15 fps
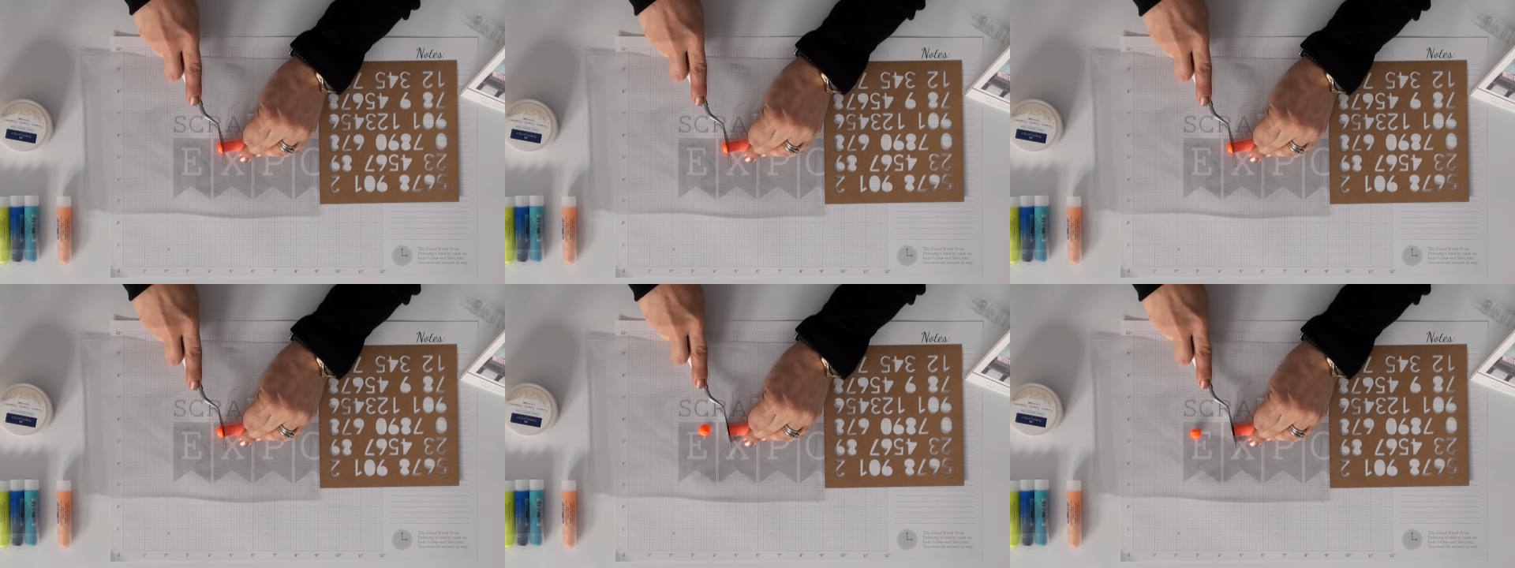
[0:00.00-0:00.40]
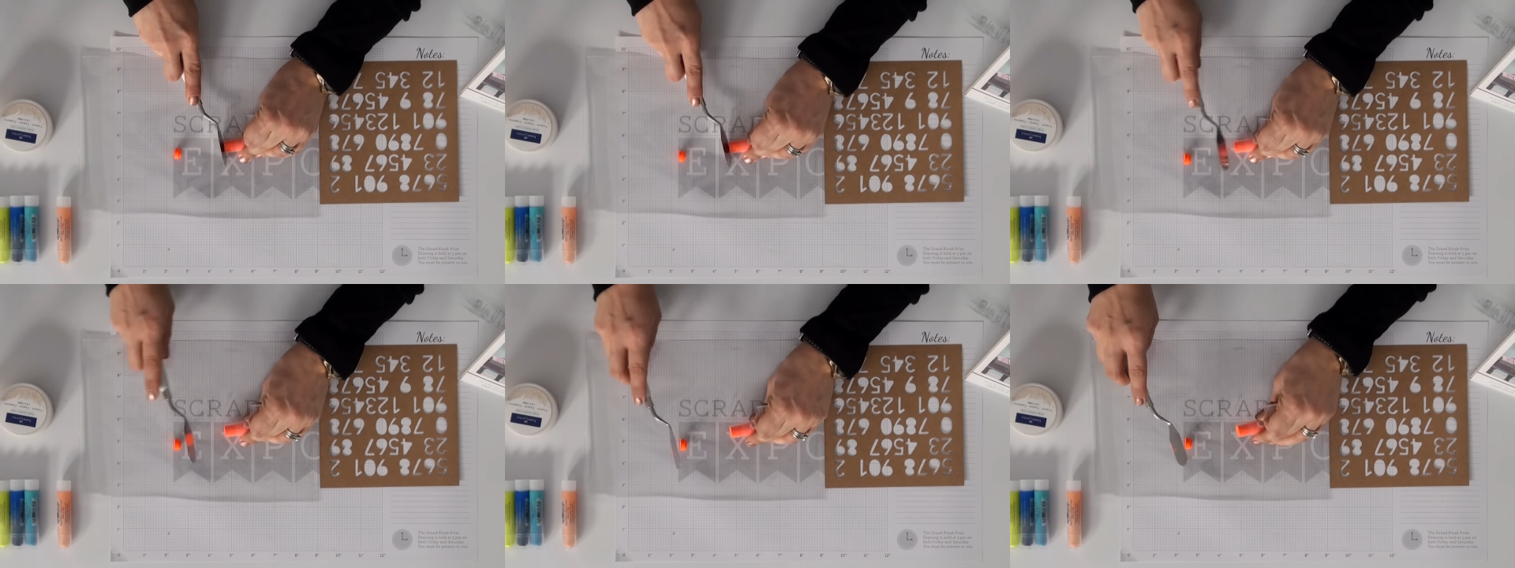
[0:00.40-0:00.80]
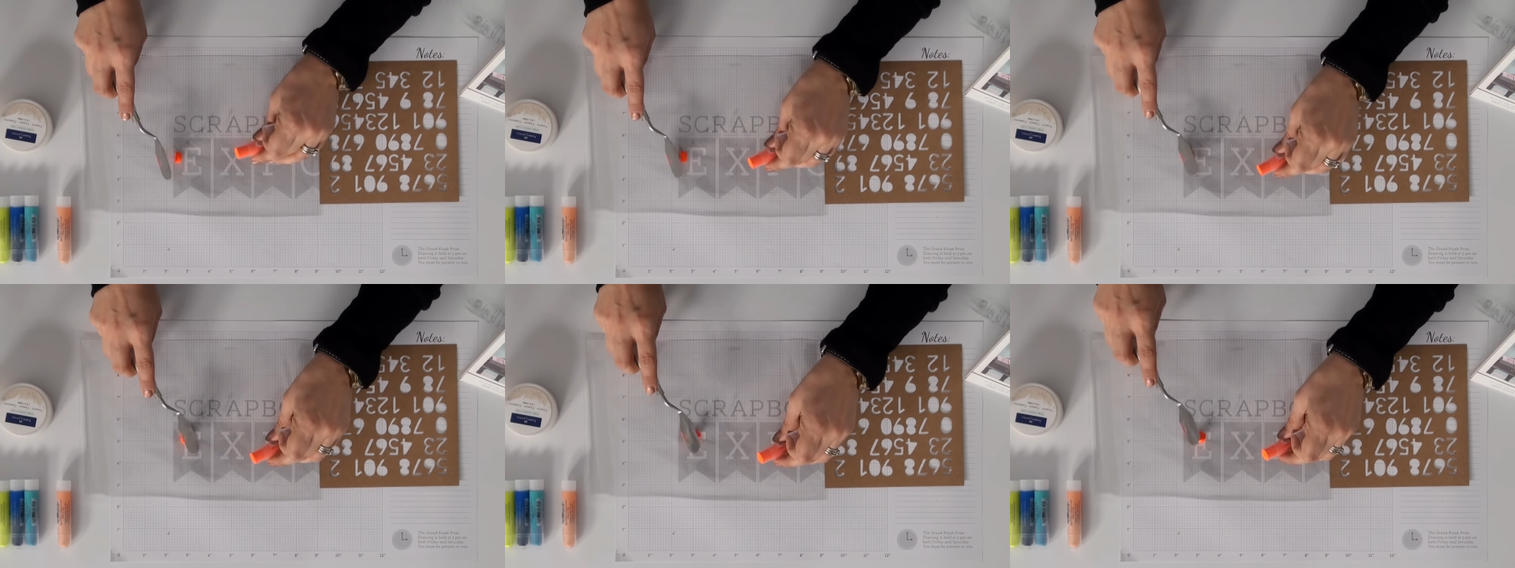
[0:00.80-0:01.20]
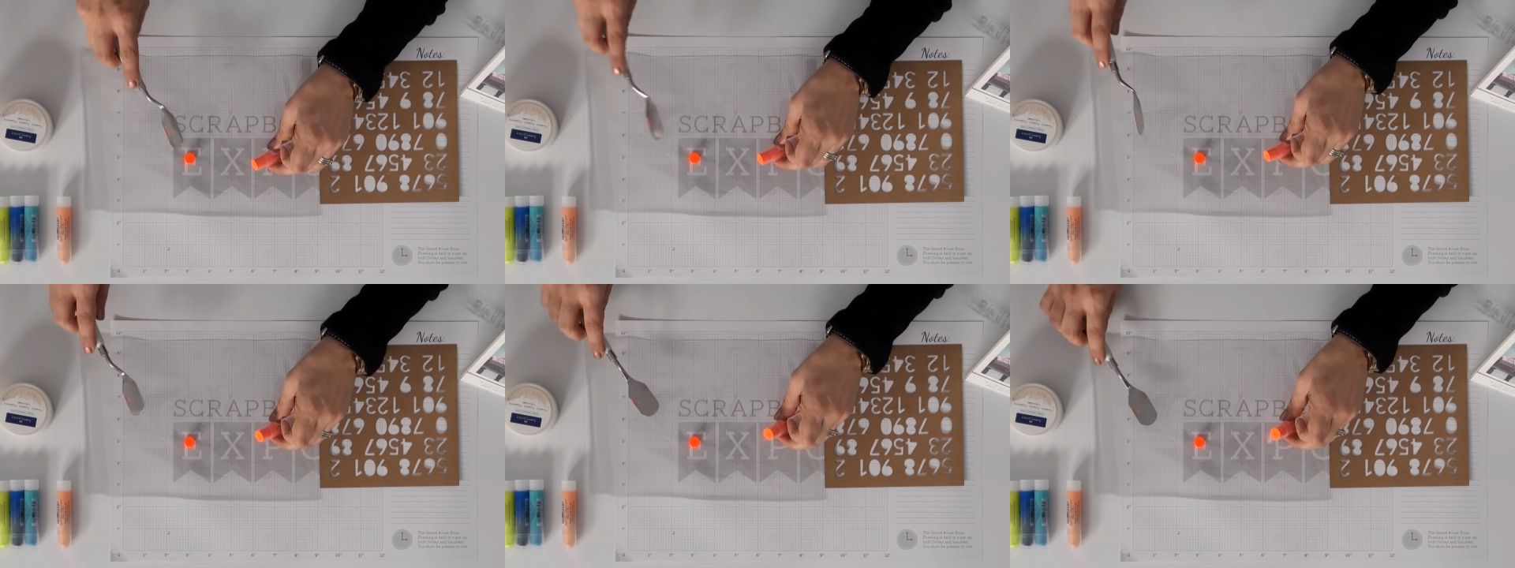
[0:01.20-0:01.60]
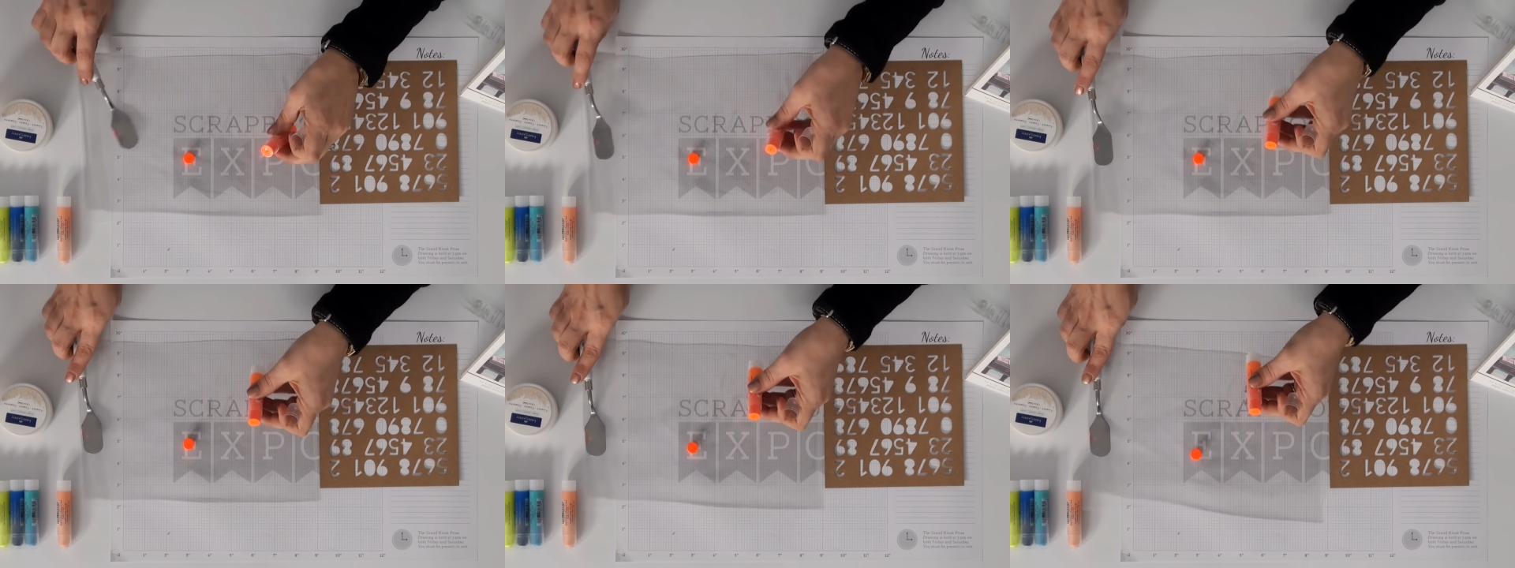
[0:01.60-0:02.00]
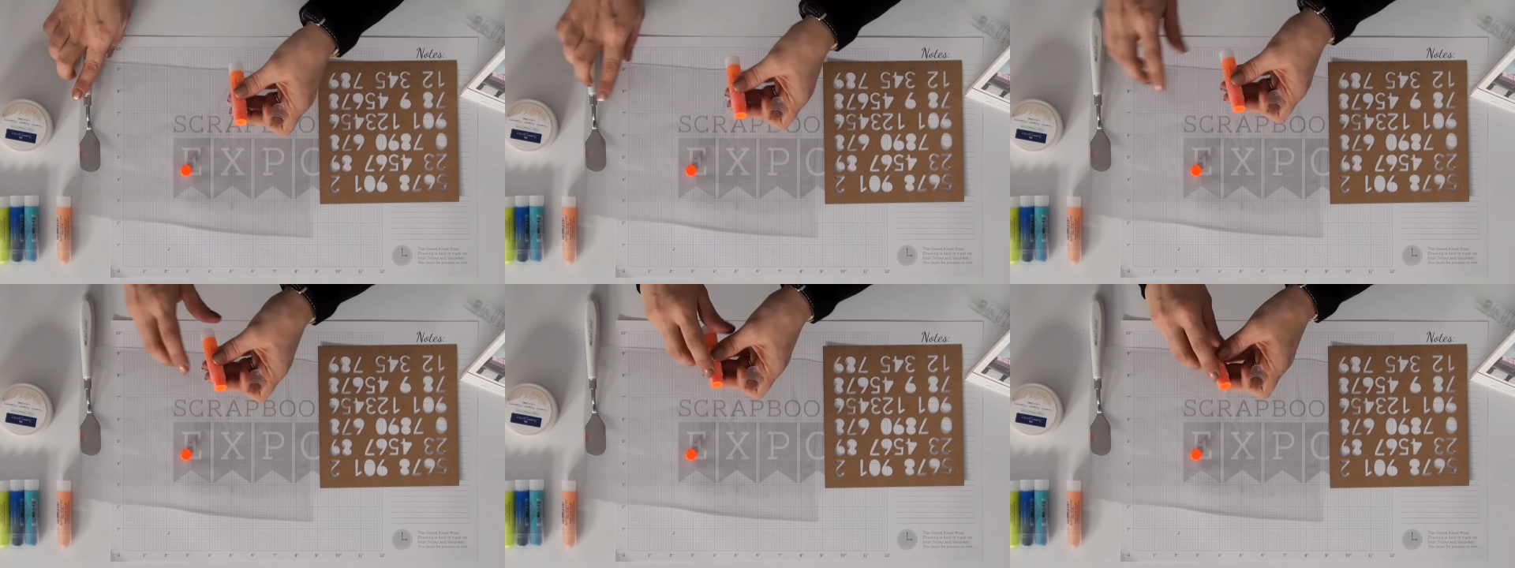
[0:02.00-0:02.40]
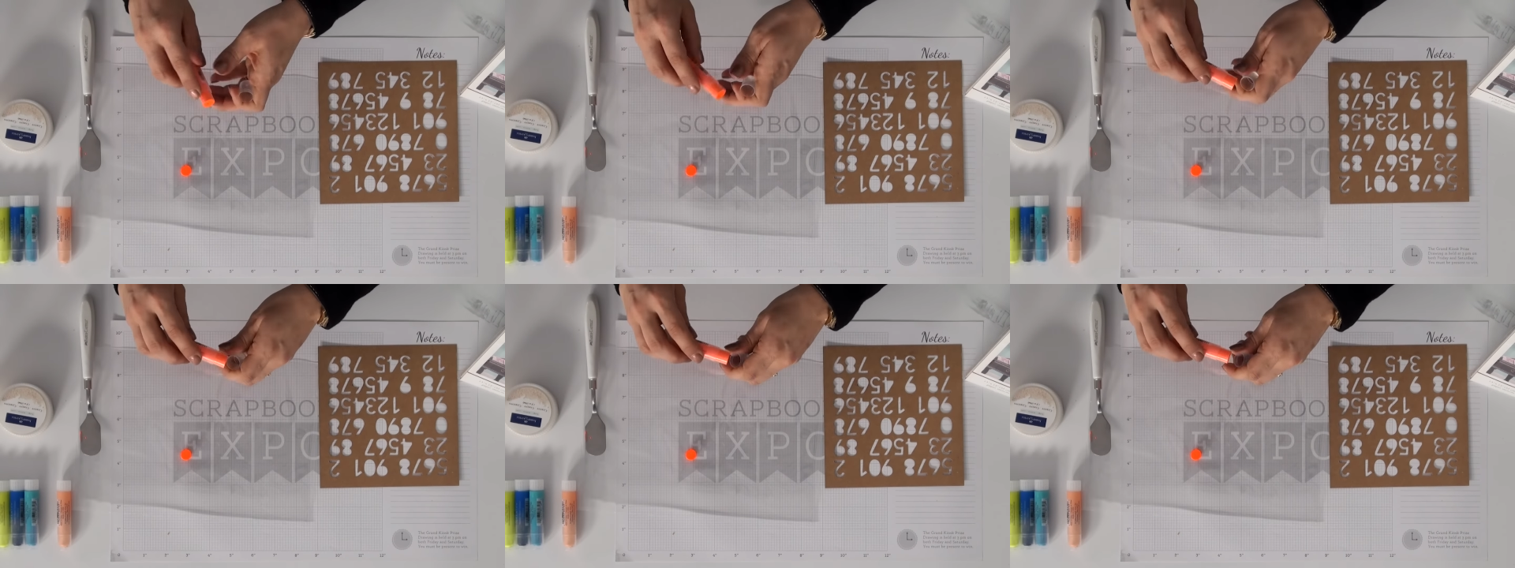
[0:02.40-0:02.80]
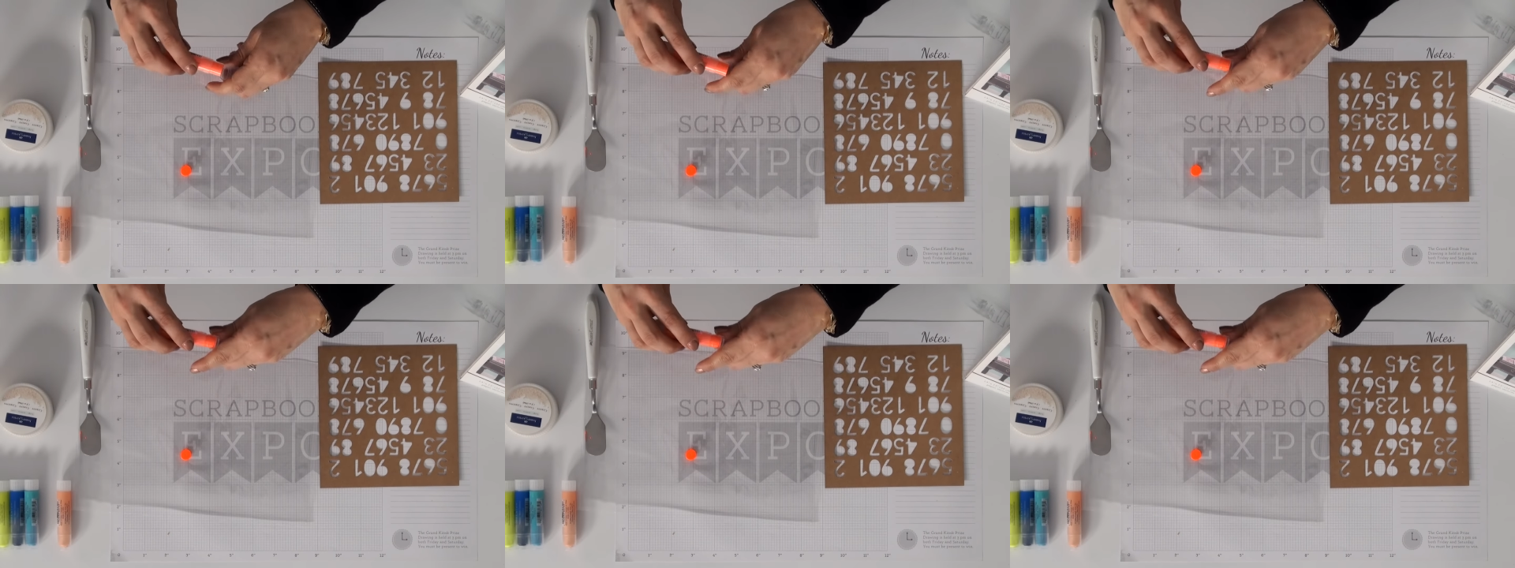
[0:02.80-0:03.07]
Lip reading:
No face is visible, so there are no lips to read.